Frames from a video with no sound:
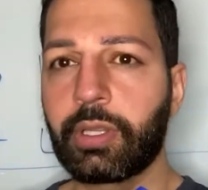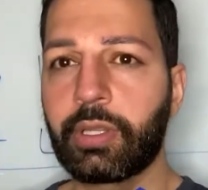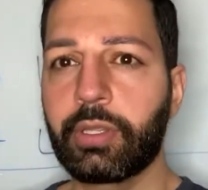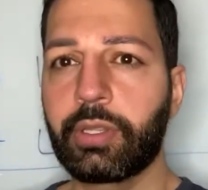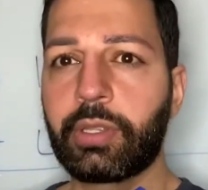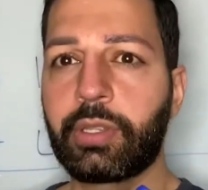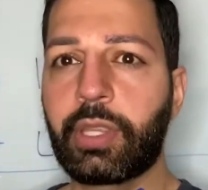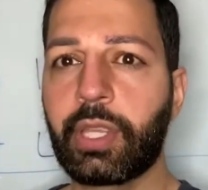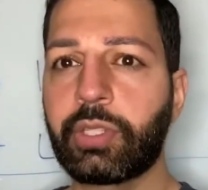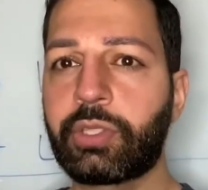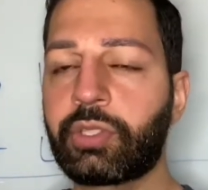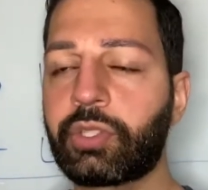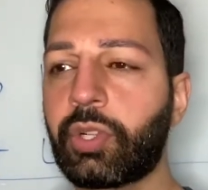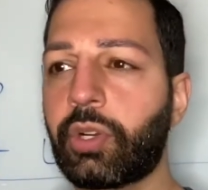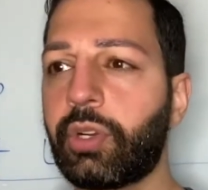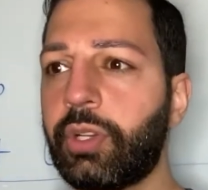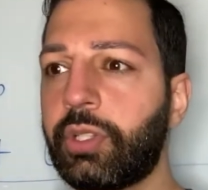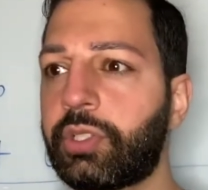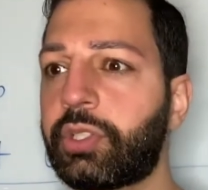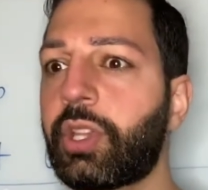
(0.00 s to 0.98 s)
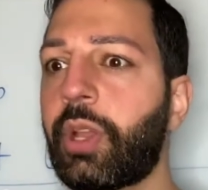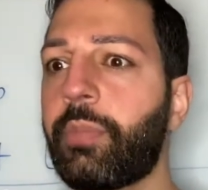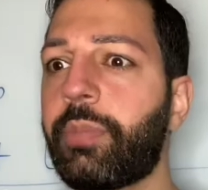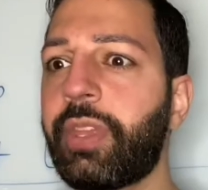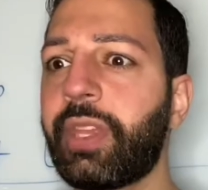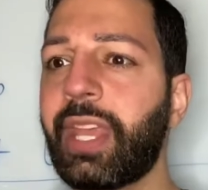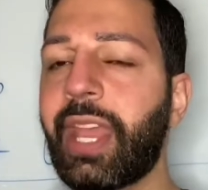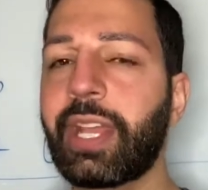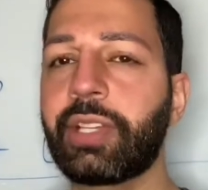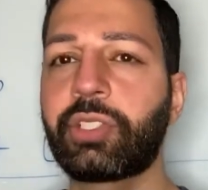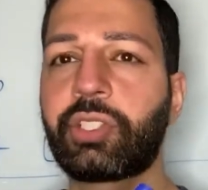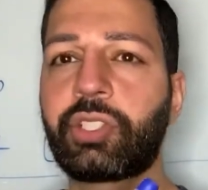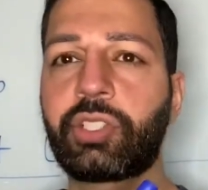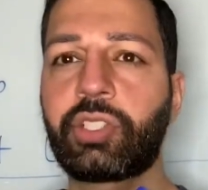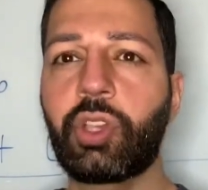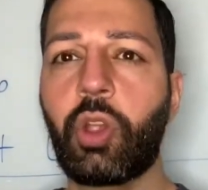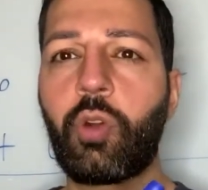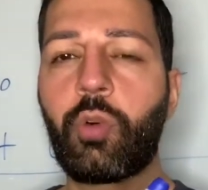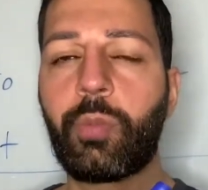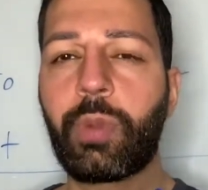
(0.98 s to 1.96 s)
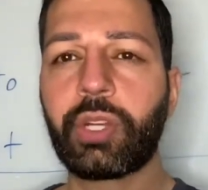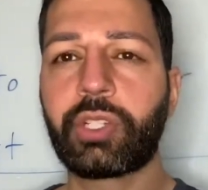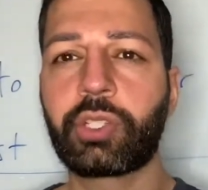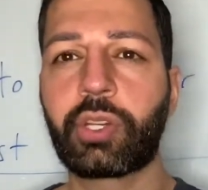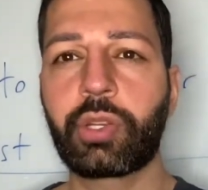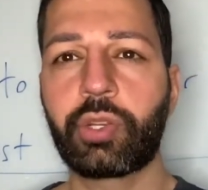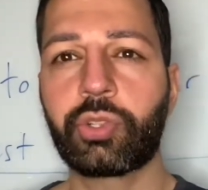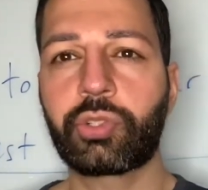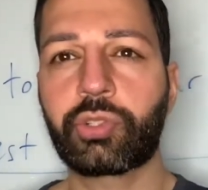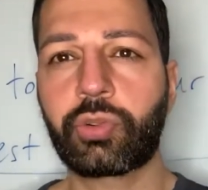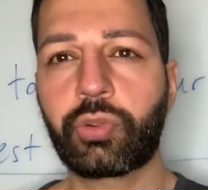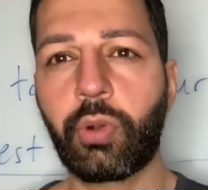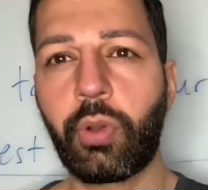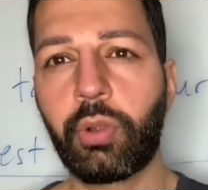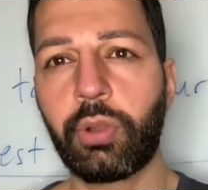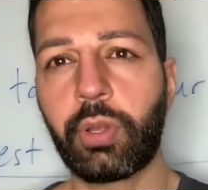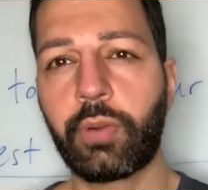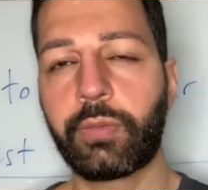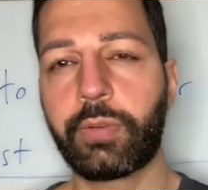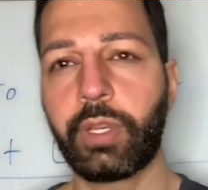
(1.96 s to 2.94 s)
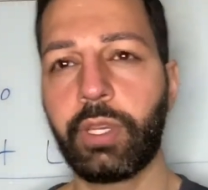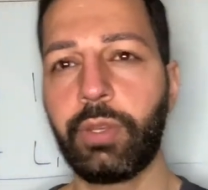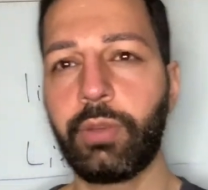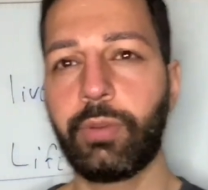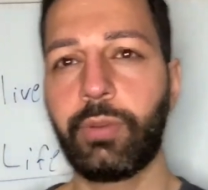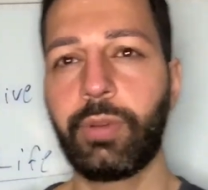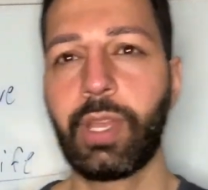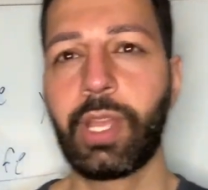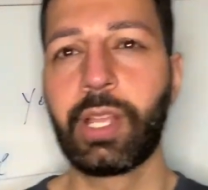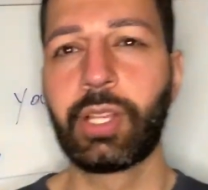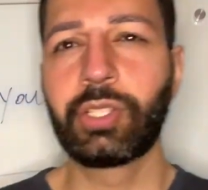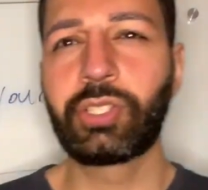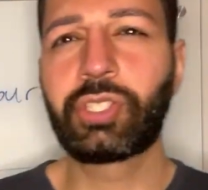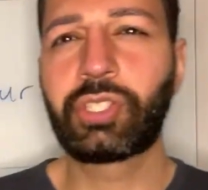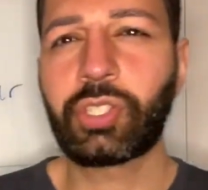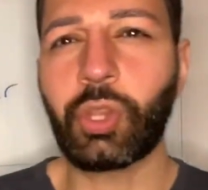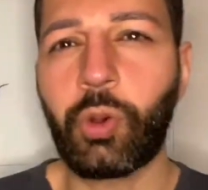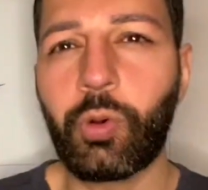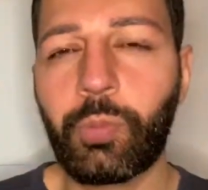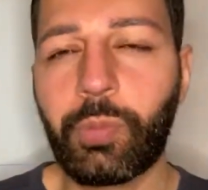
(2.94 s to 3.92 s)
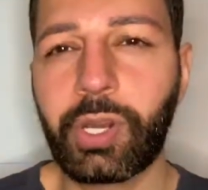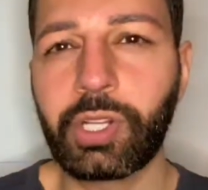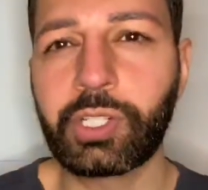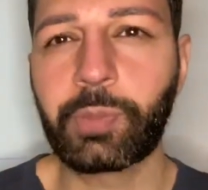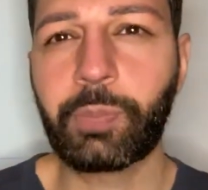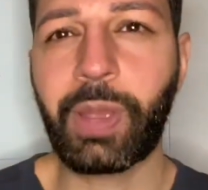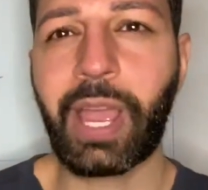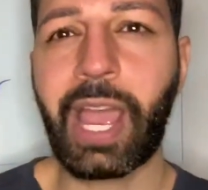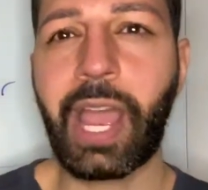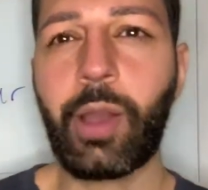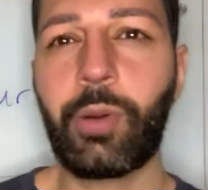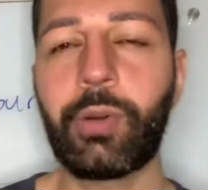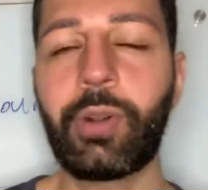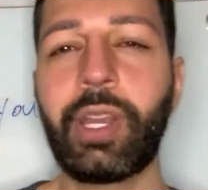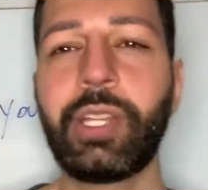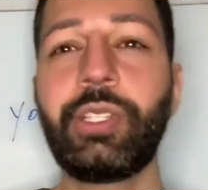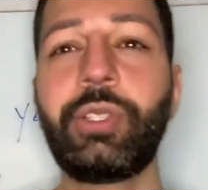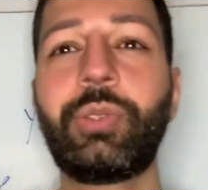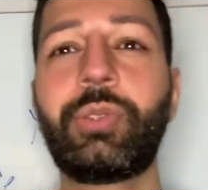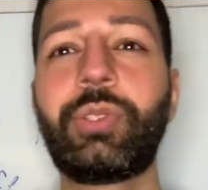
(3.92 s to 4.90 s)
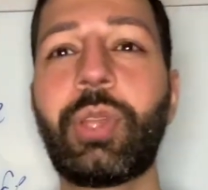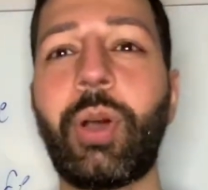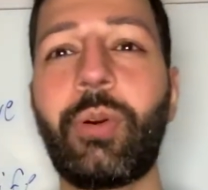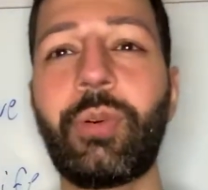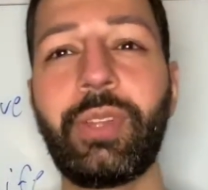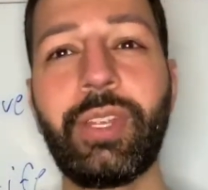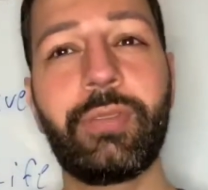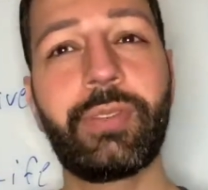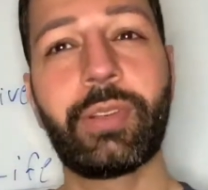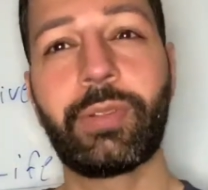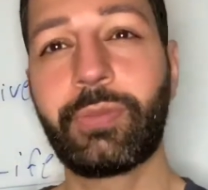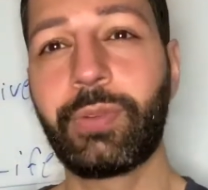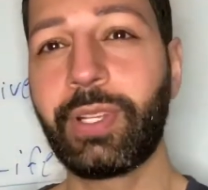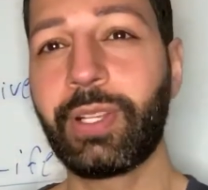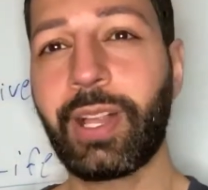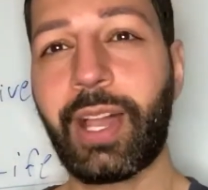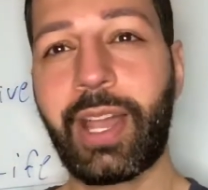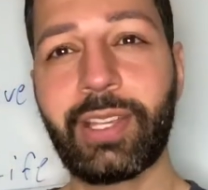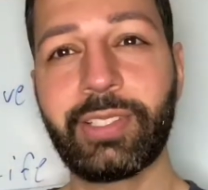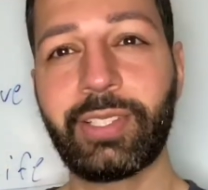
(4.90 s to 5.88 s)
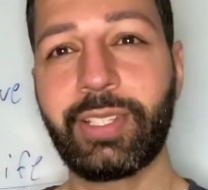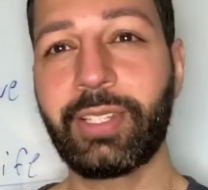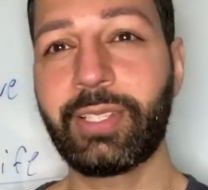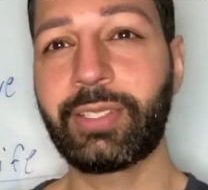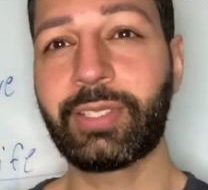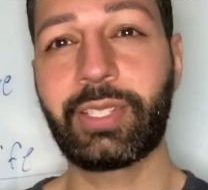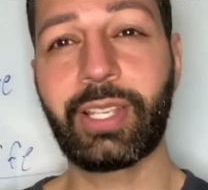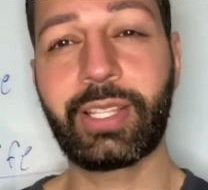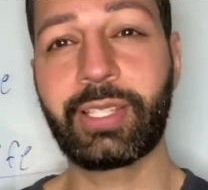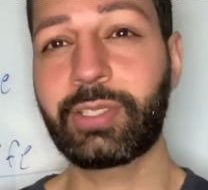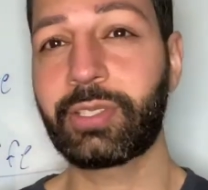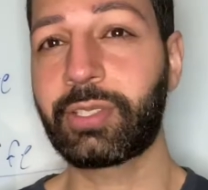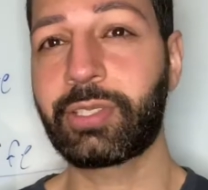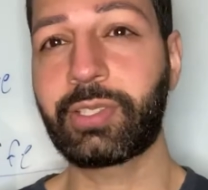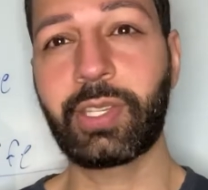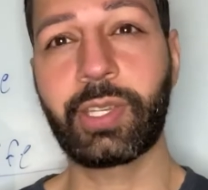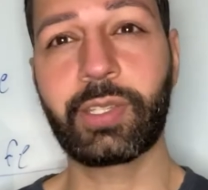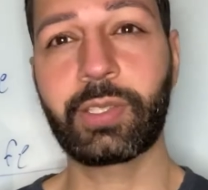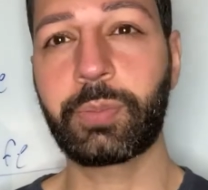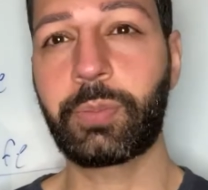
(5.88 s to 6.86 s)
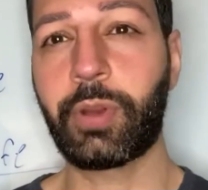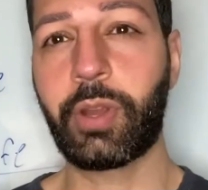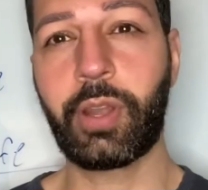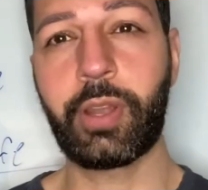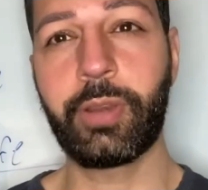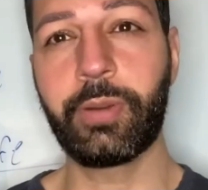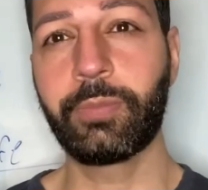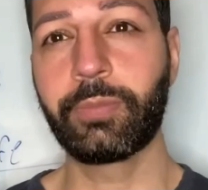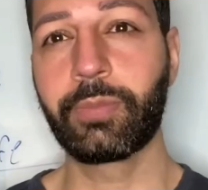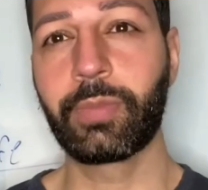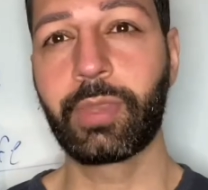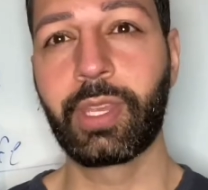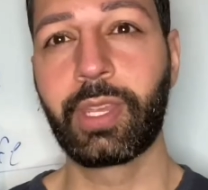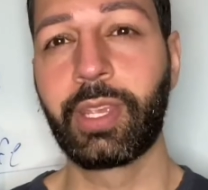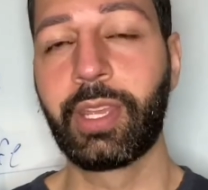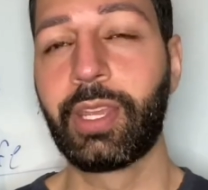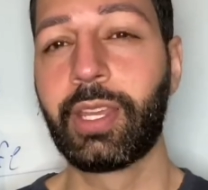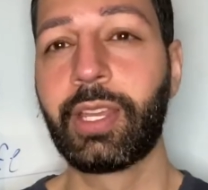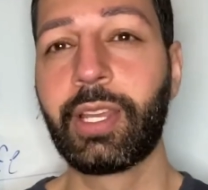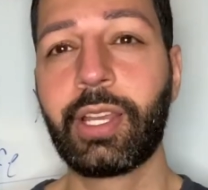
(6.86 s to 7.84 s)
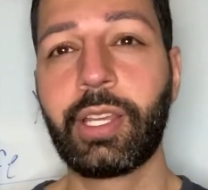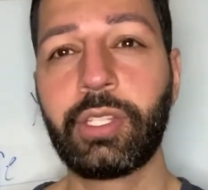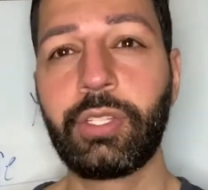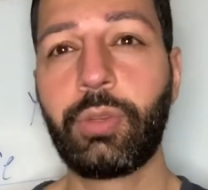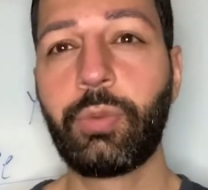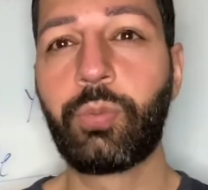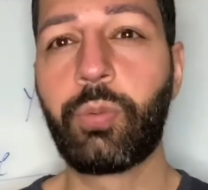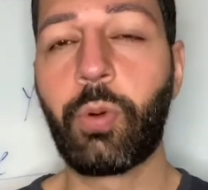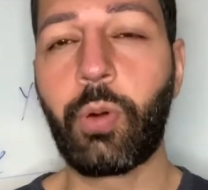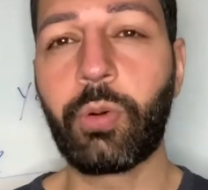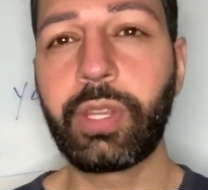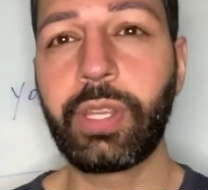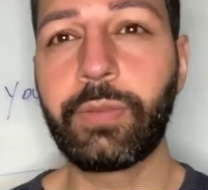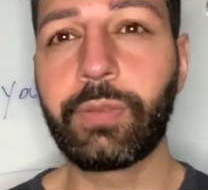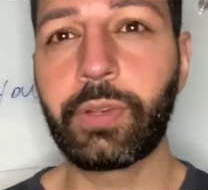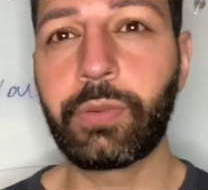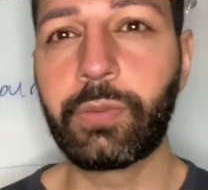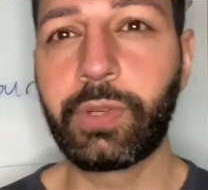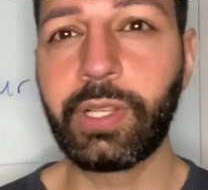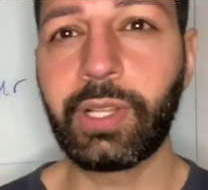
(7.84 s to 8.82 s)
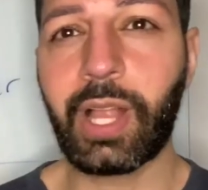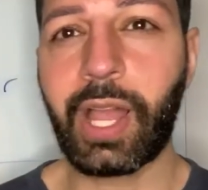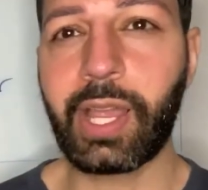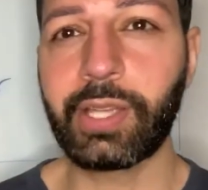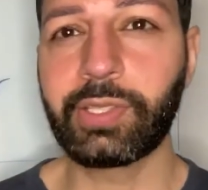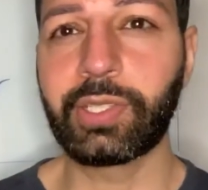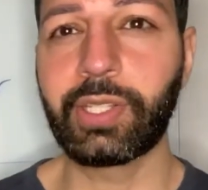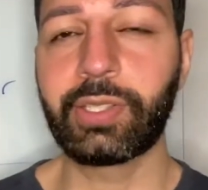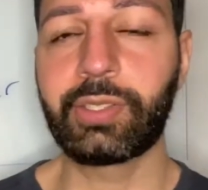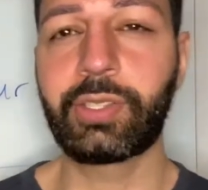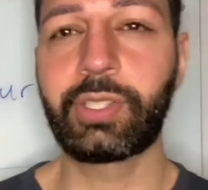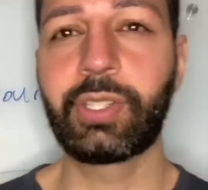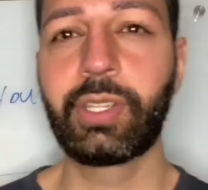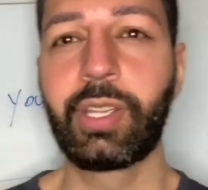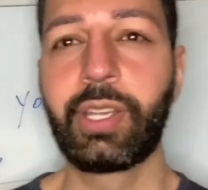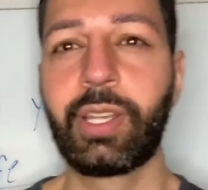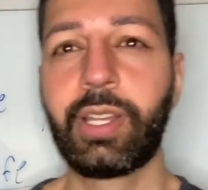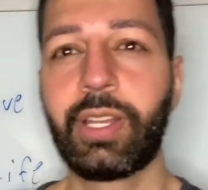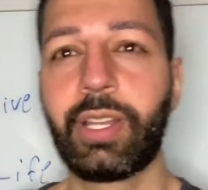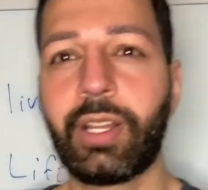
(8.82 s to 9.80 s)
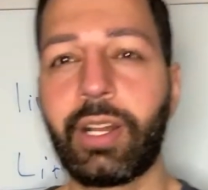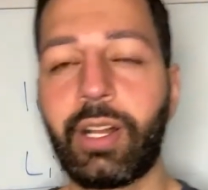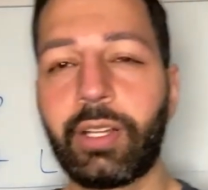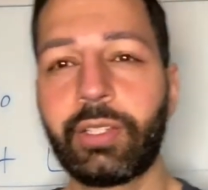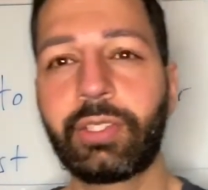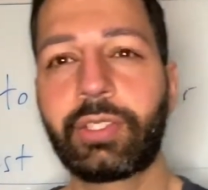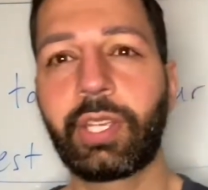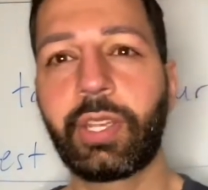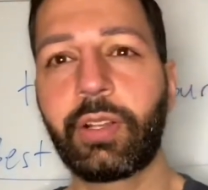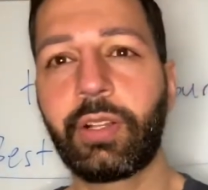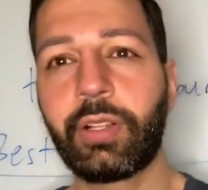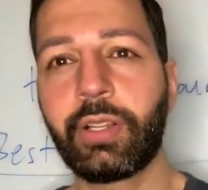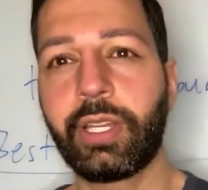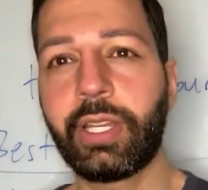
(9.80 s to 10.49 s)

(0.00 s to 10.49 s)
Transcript: this certain something has so much control over you, so much power, and you don't even realize it. It's the sickest part. You won't even realize it until